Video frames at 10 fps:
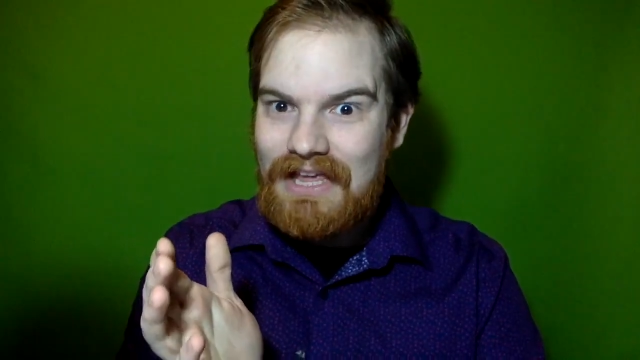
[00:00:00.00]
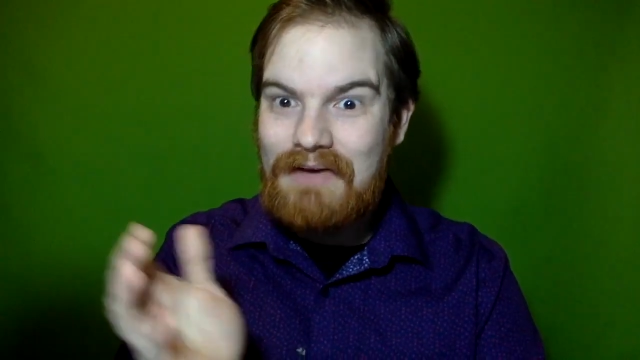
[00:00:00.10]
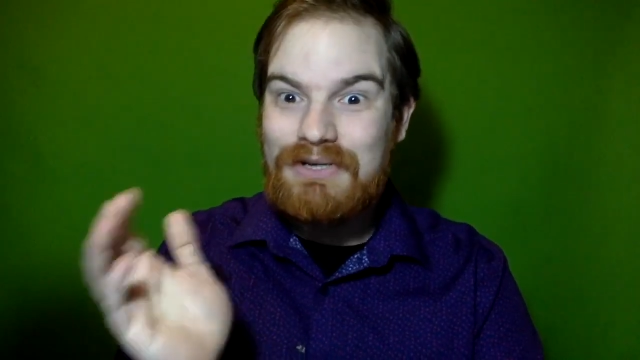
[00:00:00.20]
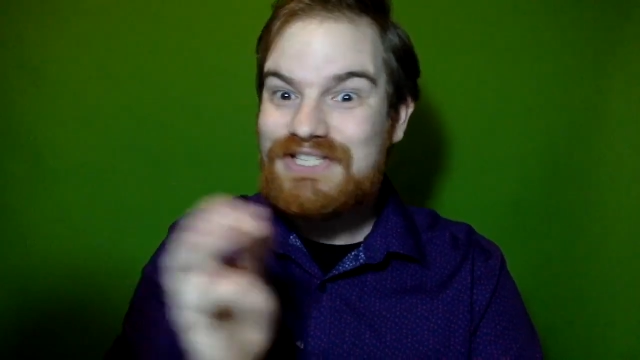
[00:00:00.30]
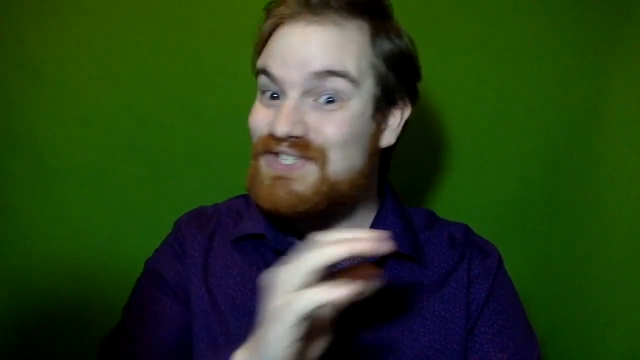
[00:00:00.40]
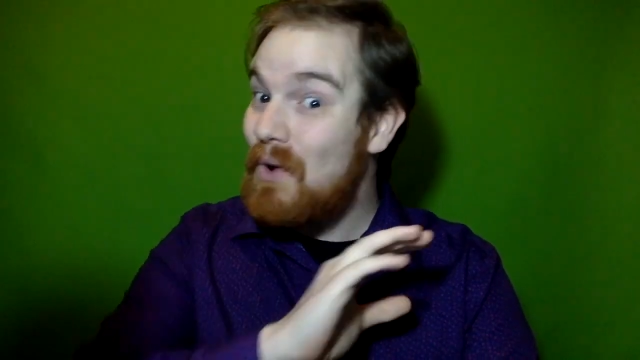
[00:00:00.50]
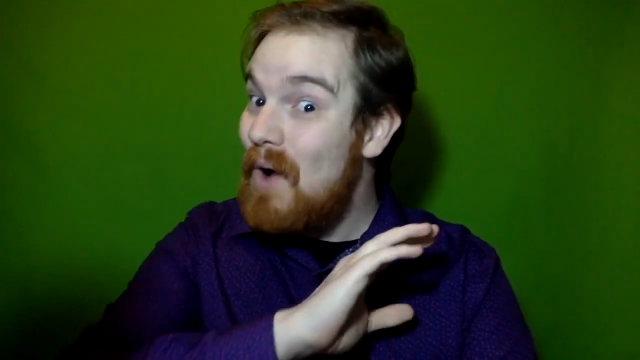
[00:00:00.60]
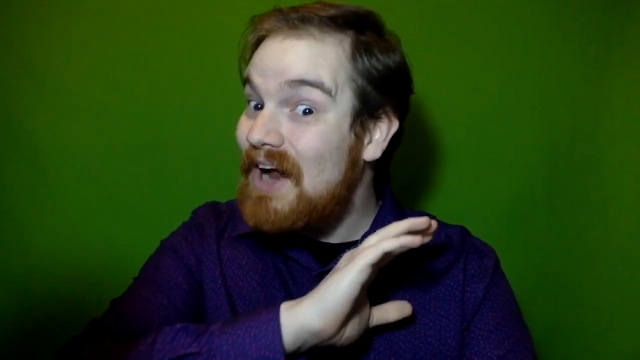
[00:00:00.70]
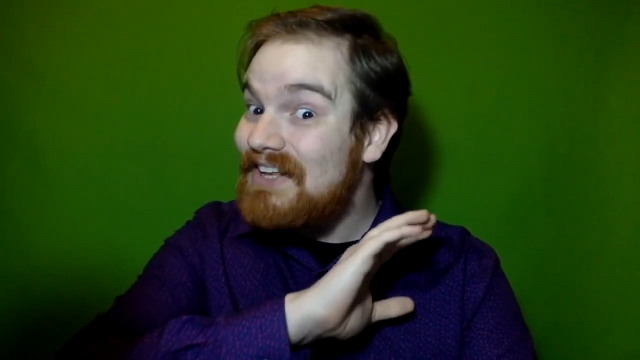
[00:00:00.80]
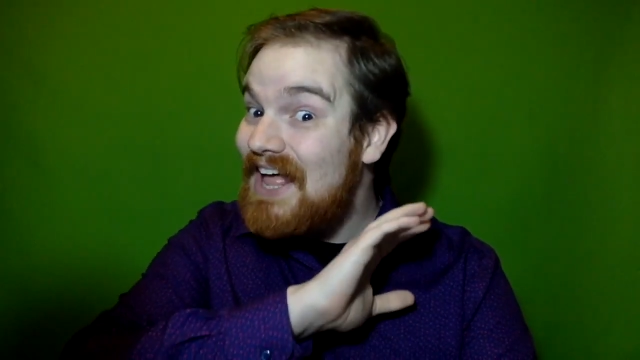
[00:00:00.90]
It was
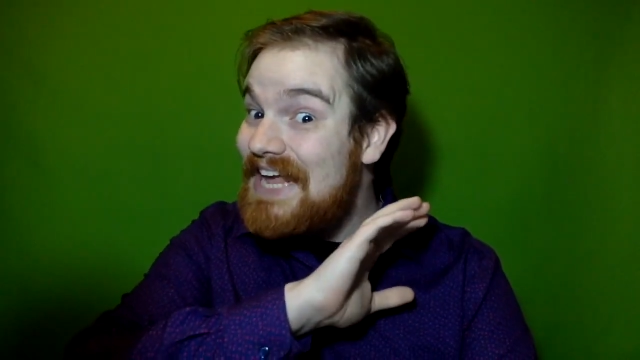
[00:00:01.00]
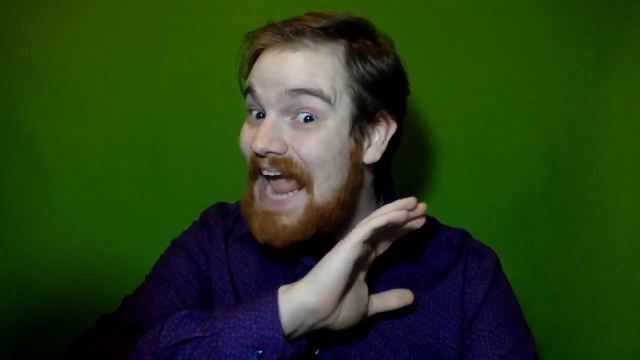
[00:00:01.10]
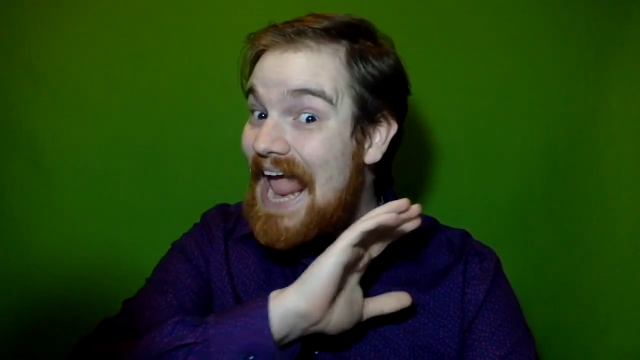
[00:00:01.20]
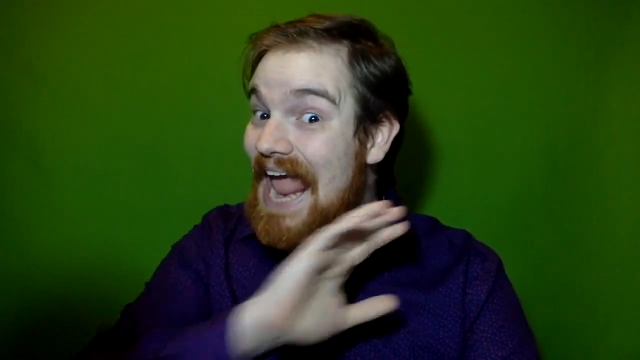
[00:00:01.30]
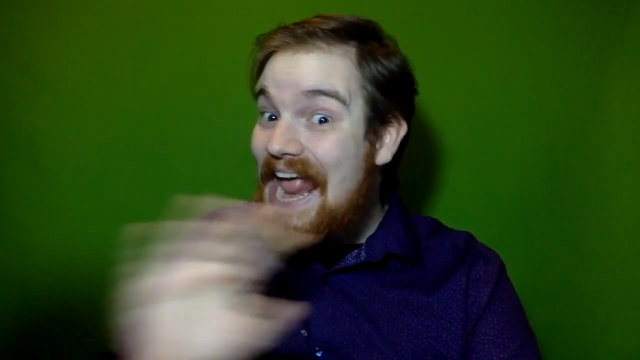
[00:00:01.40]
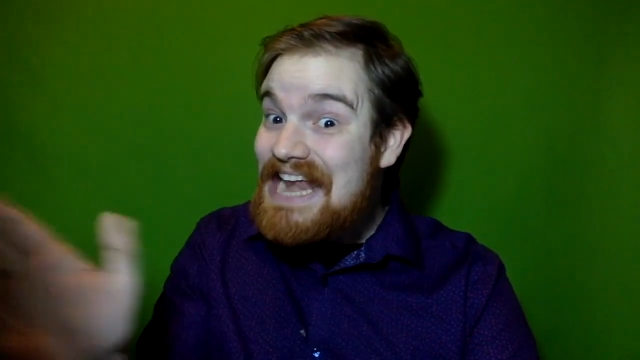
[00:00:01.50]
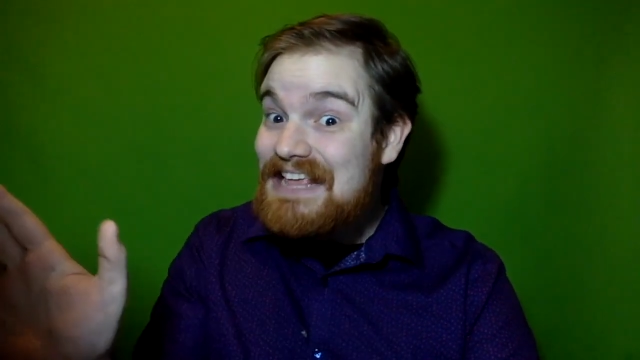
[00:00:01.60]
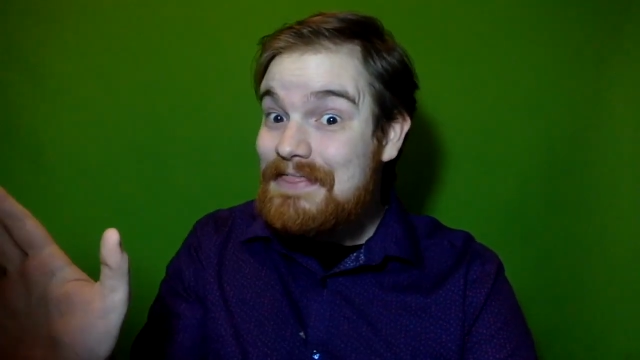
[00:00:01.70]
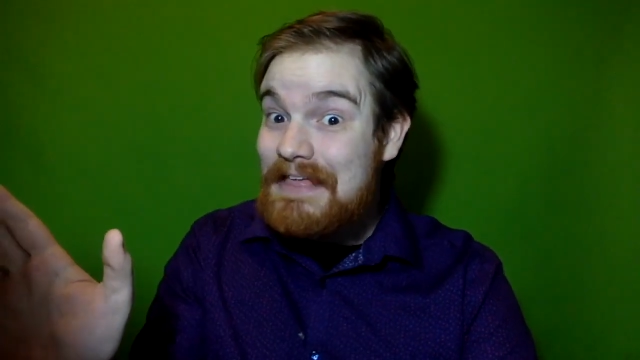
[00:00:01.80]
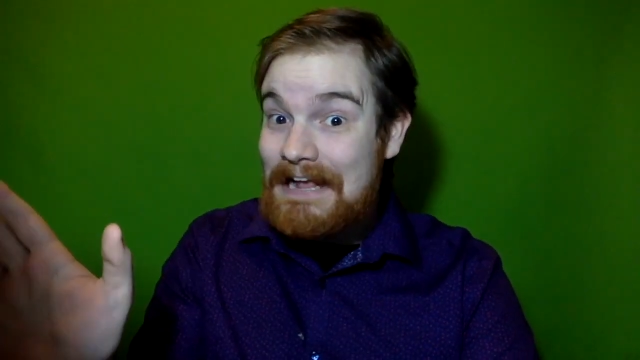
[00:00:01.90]
so unlike
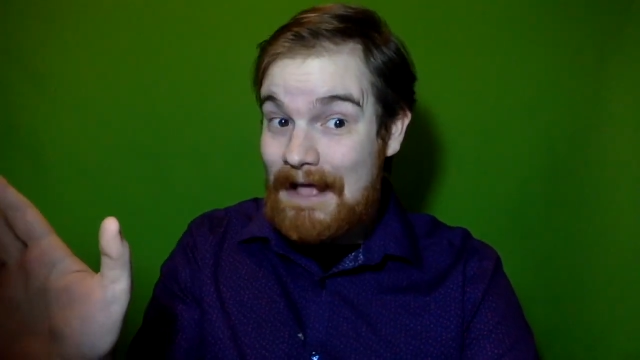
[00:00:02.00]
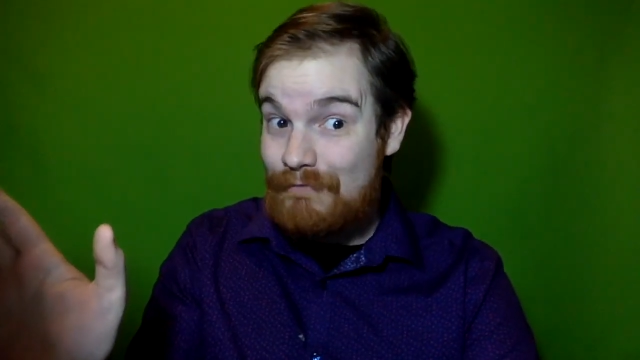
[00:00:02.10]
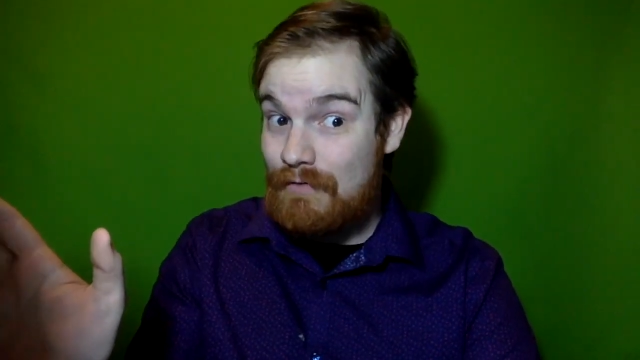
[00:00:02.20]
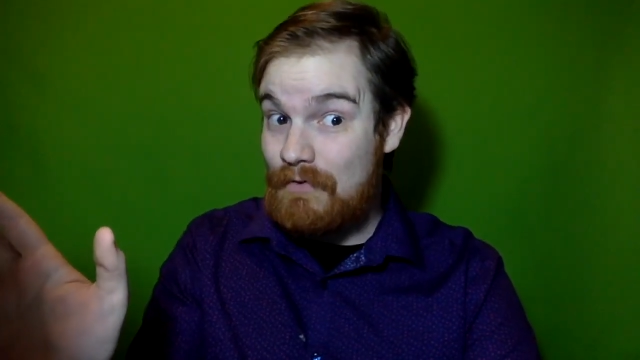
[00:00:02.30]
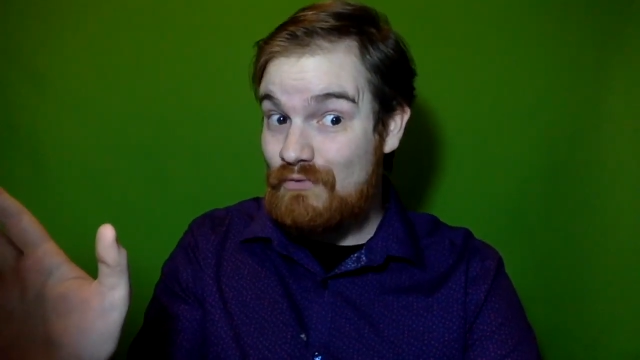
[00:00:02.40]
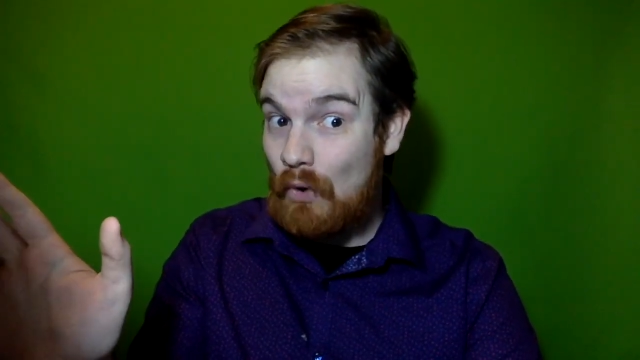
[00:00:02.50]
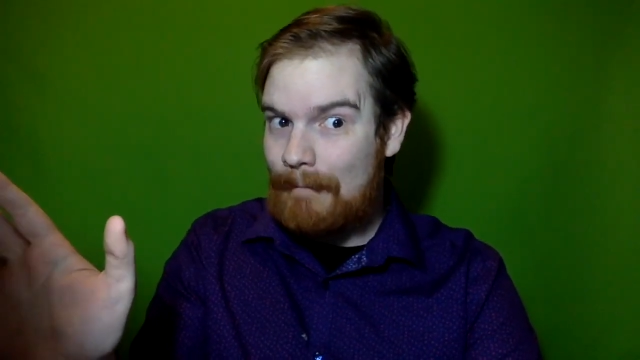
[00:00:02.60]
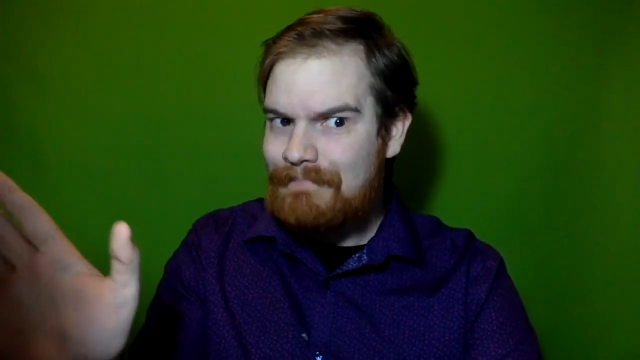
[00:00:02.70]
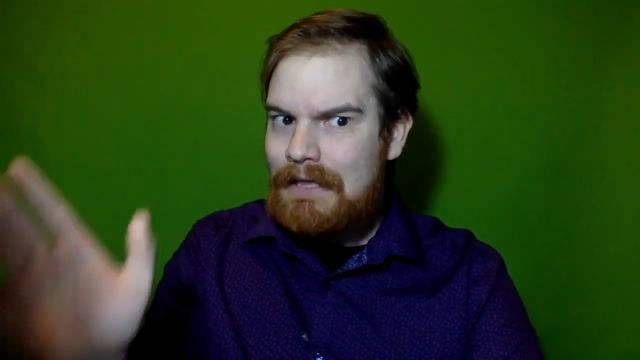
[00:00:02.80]
anything ever before.